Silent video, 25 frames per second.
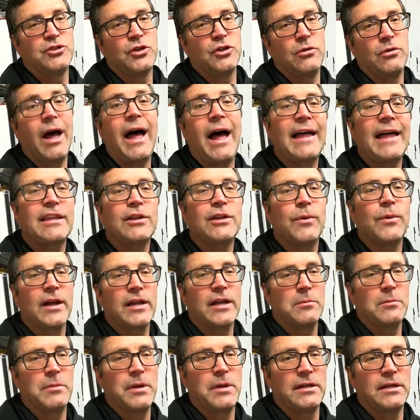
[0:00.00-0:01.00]
So highly
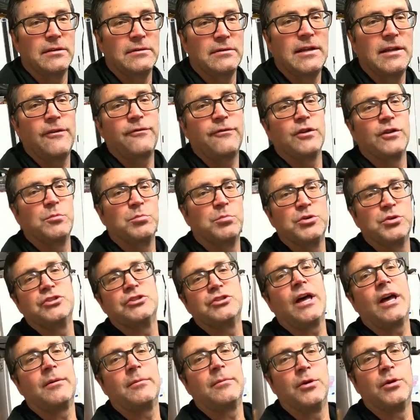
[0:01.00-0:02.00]
recommended, definitely,
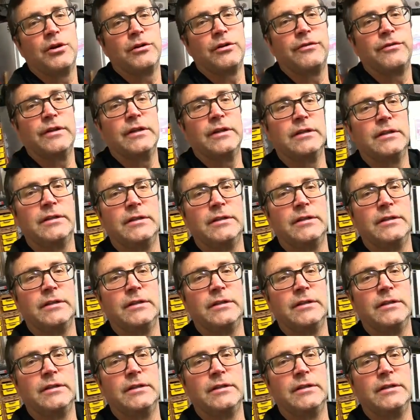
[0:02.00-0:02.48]
Breeze Automotive.